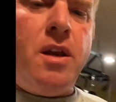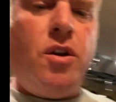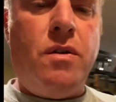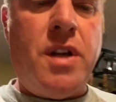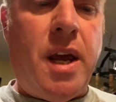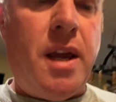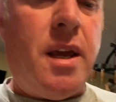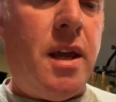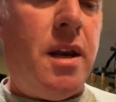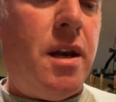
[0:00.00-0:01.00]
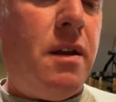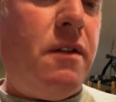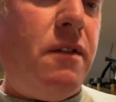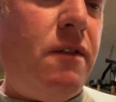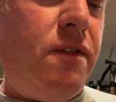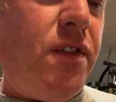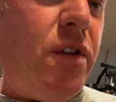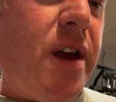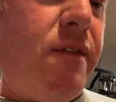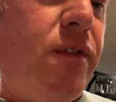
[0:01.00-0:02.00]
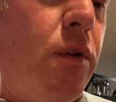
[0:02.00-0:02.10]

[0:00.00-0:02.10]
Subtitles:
you take and fill that full of